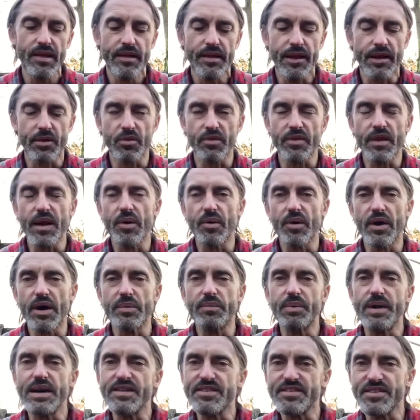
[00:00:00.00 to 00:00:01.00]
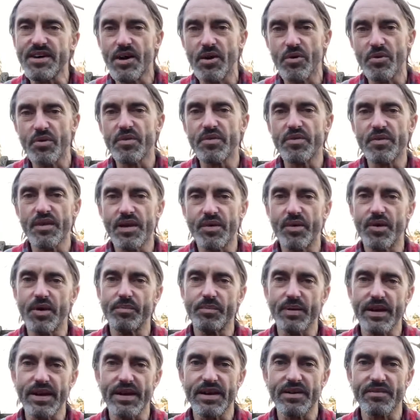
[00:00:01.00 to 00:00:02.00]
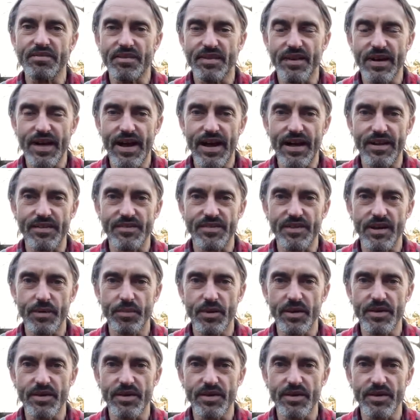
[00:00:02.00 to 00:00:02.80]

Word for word: And although I'd been told, although I'd been given the heads up,